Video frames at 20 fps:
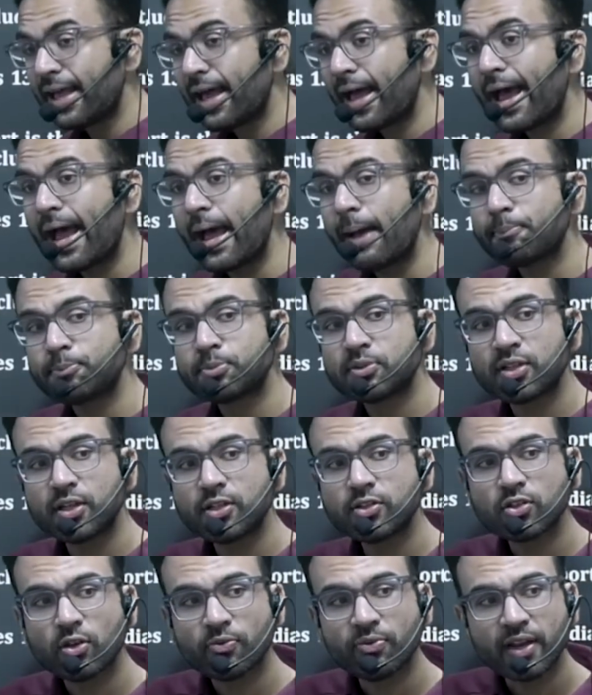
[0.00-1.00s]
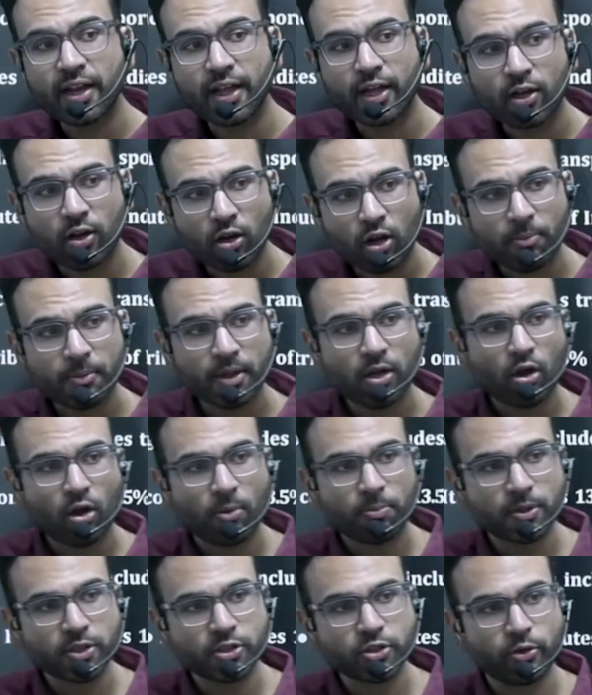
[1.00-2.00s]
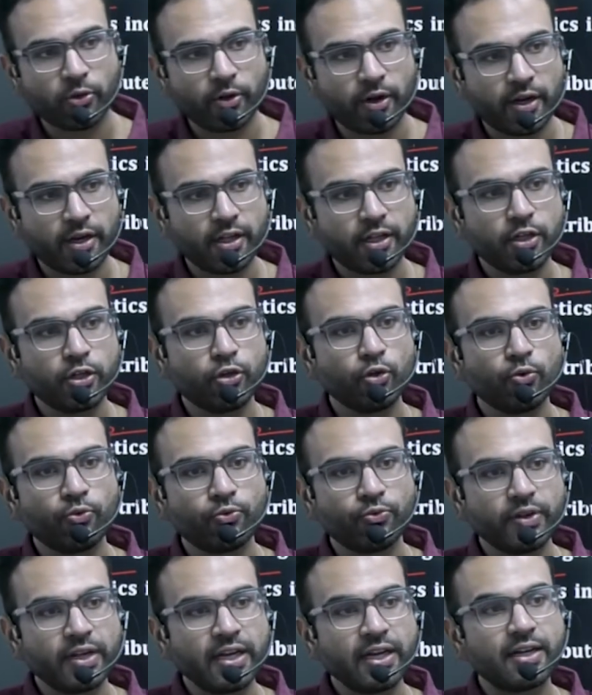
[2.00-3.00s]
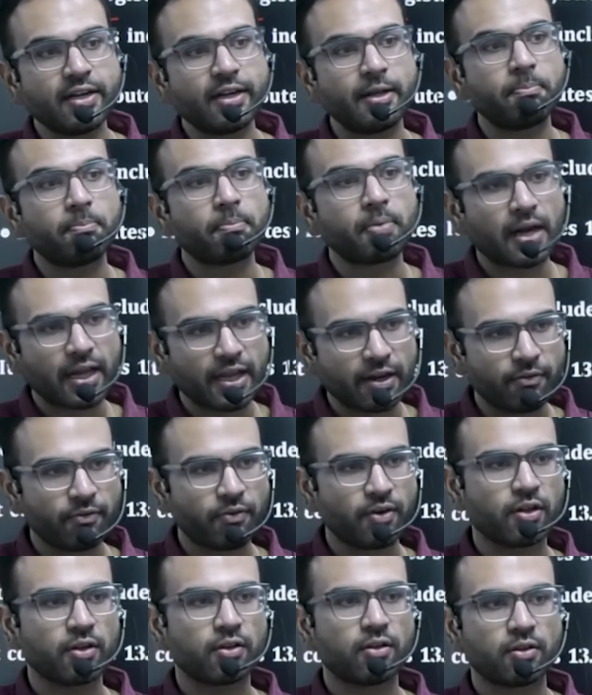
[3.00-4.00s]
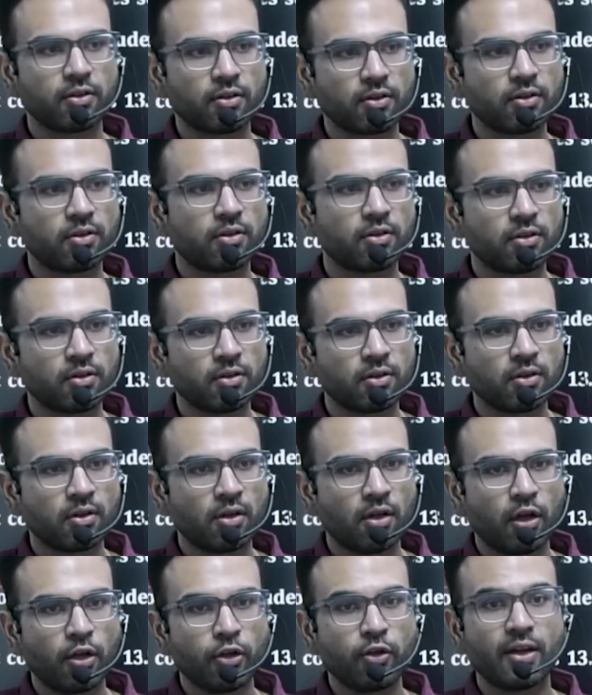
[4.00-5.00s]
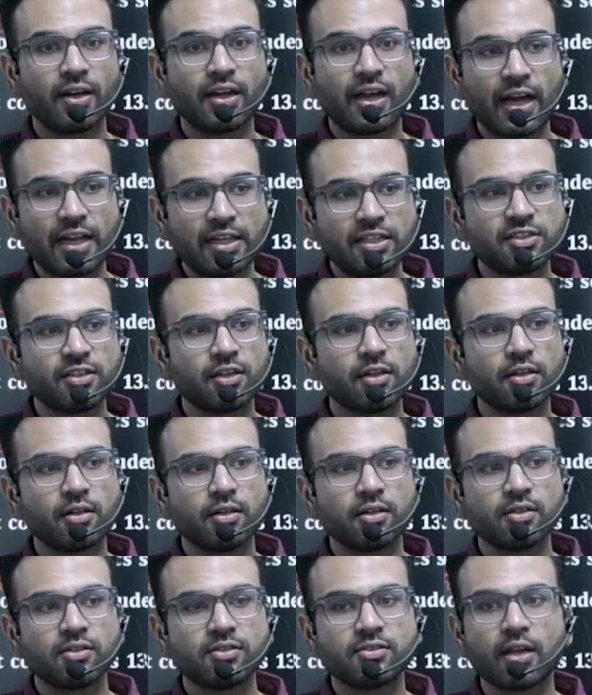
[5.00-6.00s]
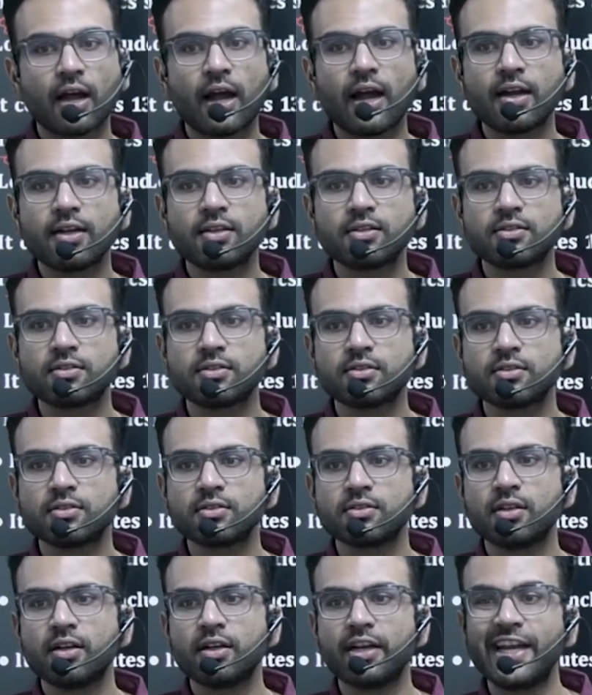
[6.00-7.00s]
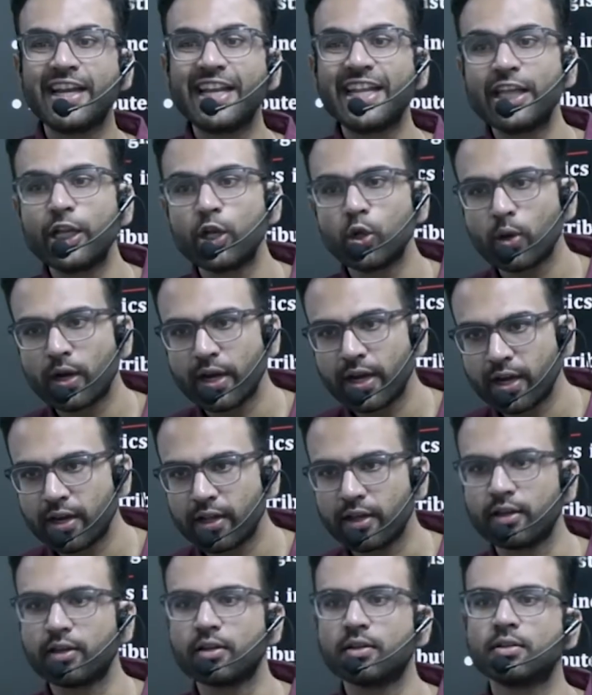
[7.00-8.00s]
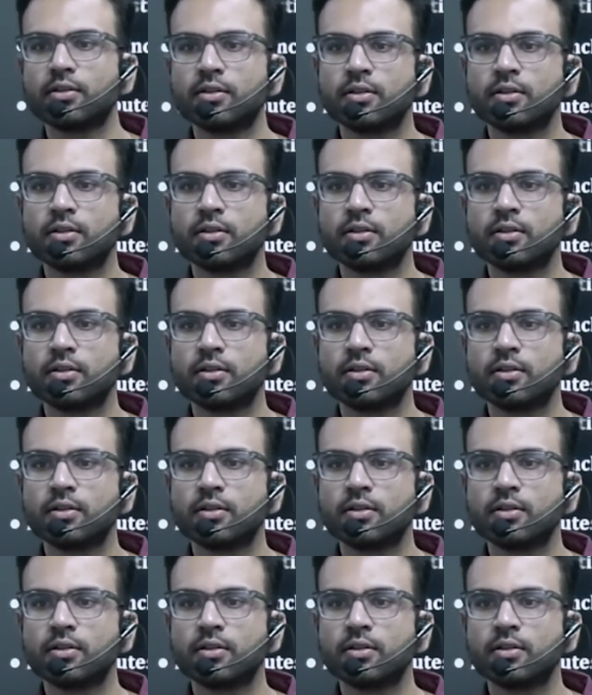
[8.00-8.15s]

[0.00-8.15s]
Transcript: the absence of an economic opportunity, you feel deprived. Your culture starts deteriorating.